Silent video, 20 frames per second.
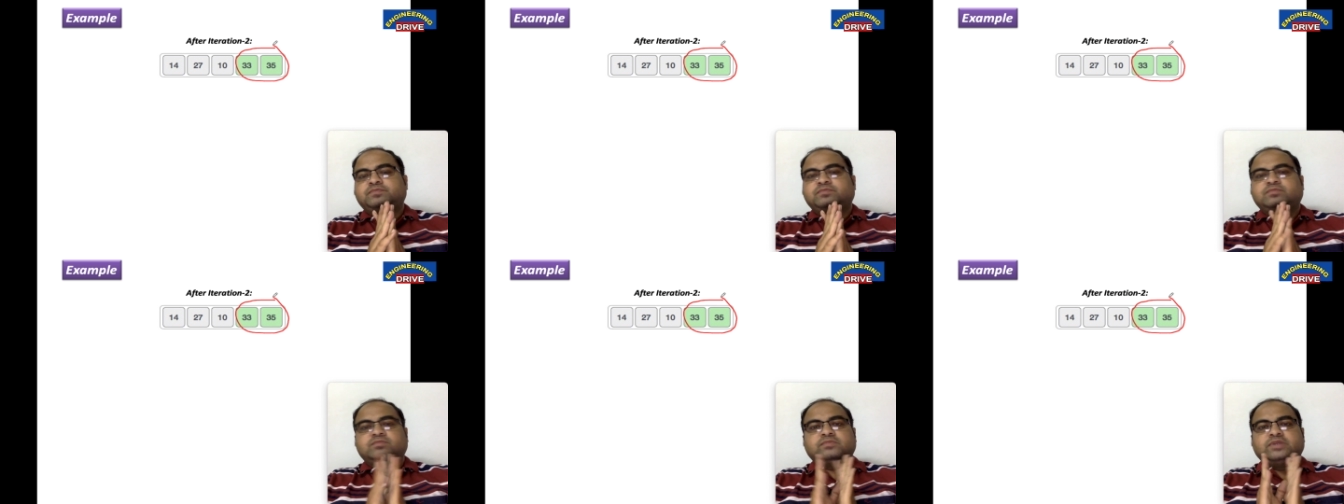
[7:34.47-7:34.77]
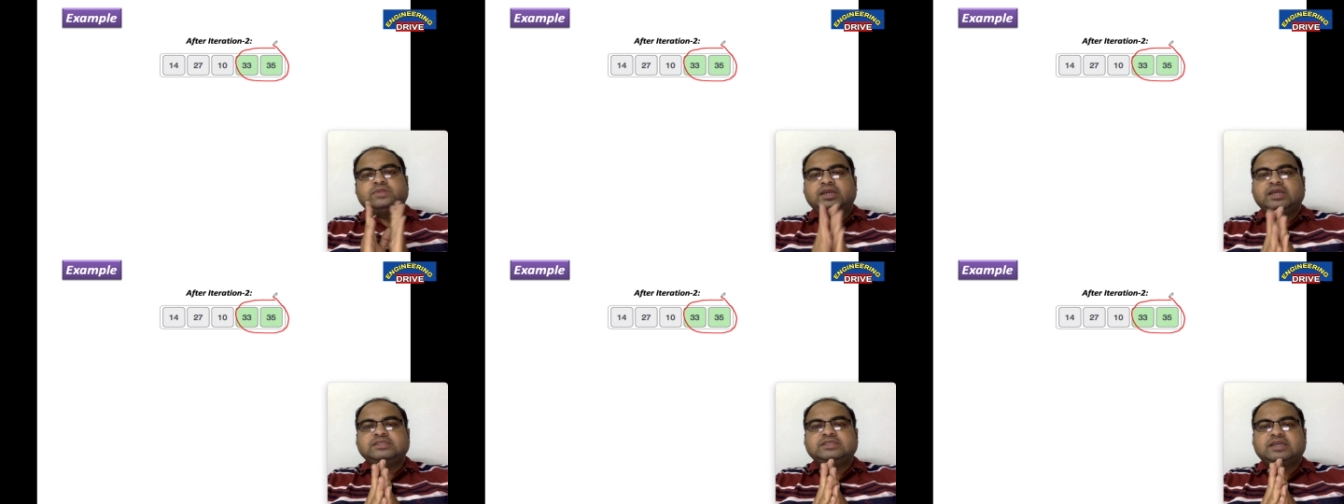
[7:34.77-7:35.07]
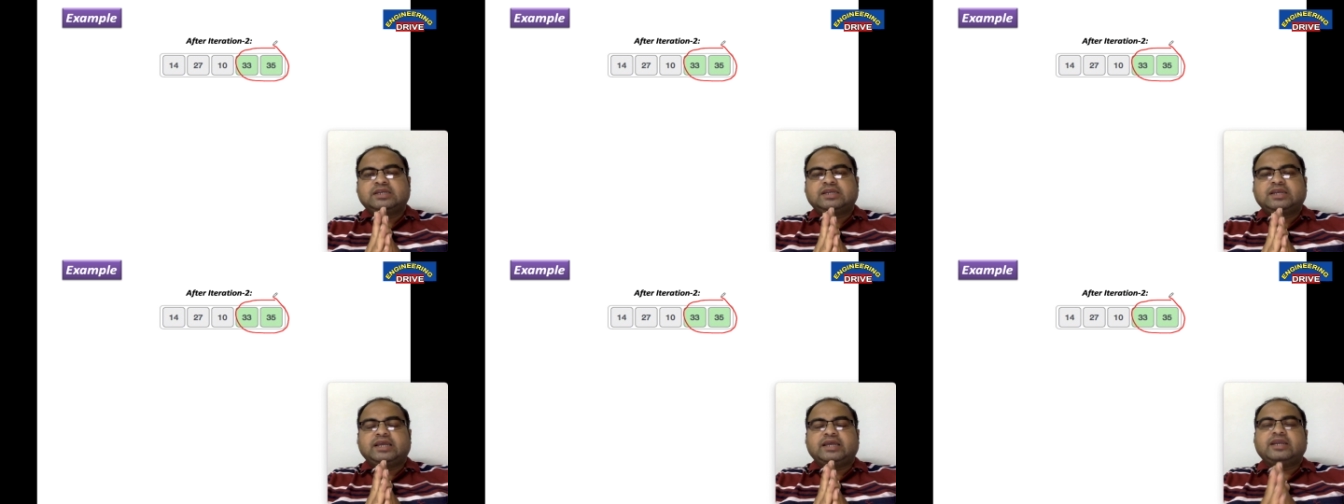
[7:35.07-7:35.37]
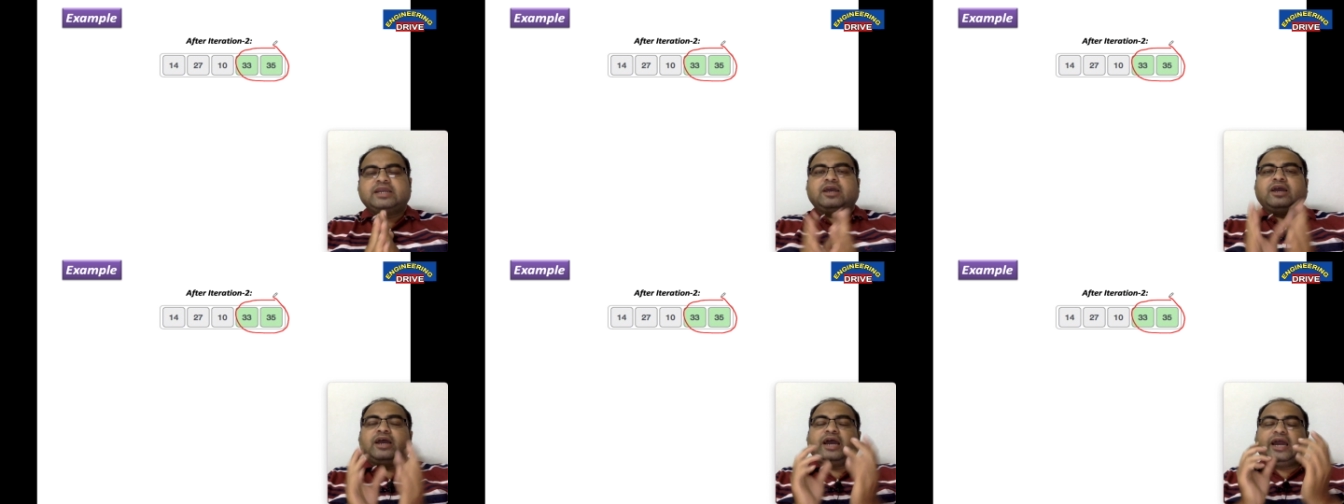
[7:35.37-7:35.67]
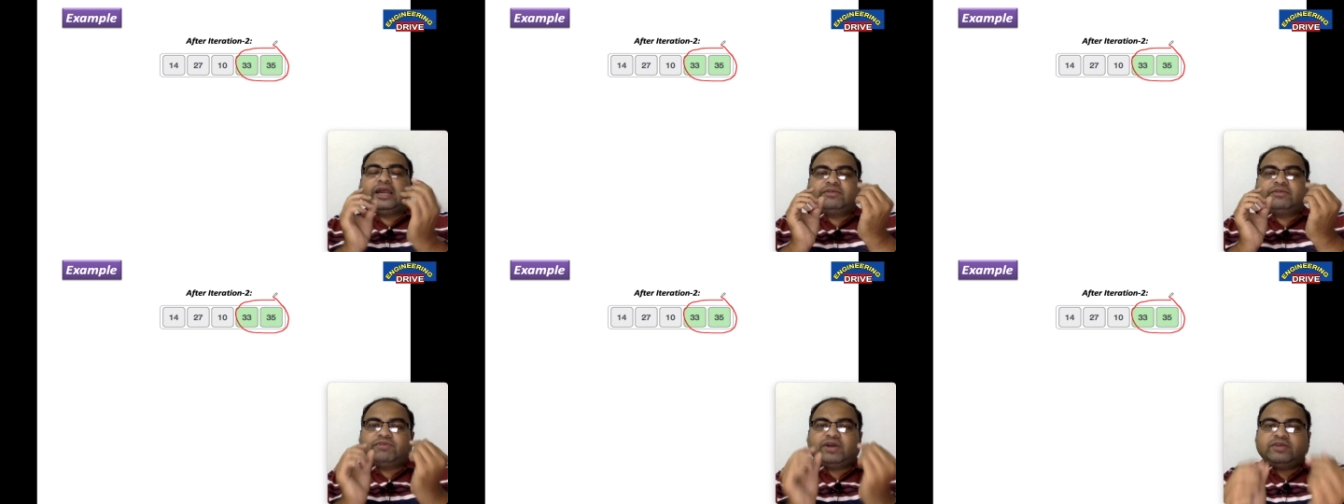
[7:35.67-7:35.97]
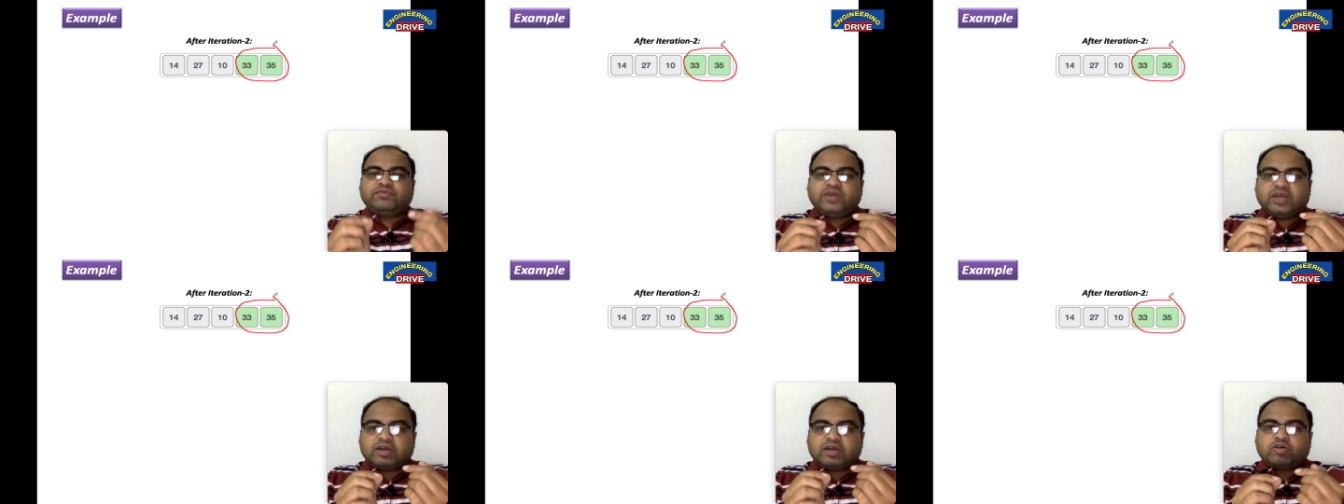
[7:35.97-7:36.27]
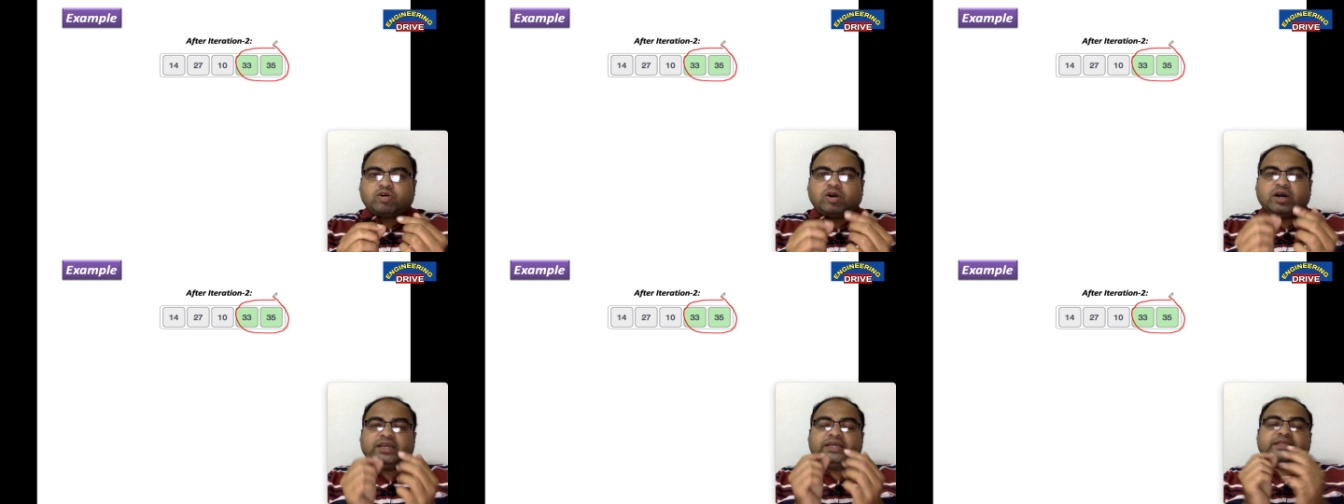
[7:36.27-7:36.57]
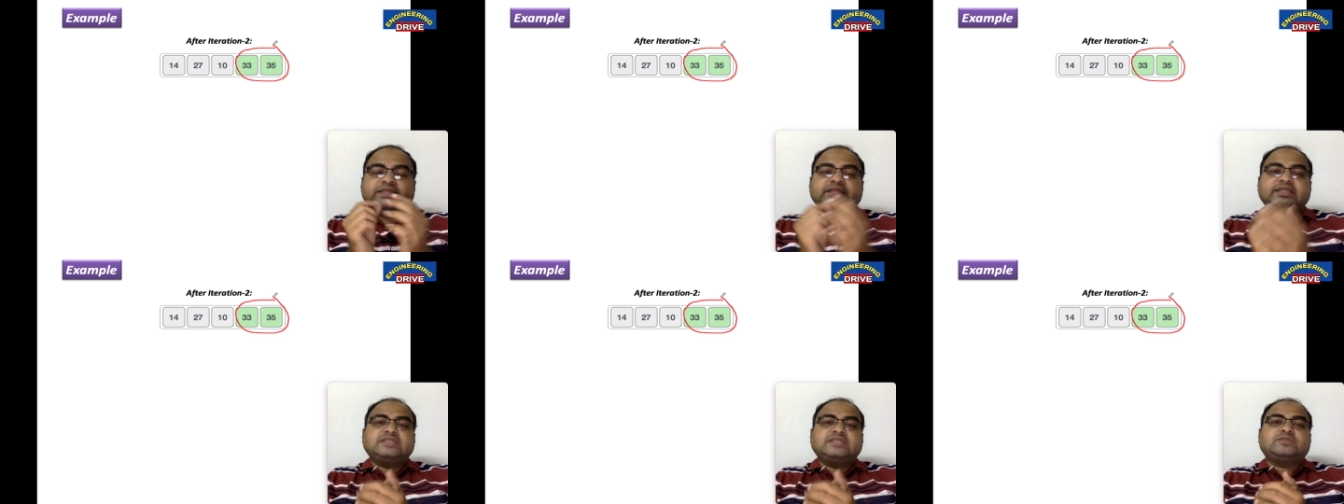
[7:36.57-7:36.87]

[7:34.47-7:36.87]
is it clear and why we are calling this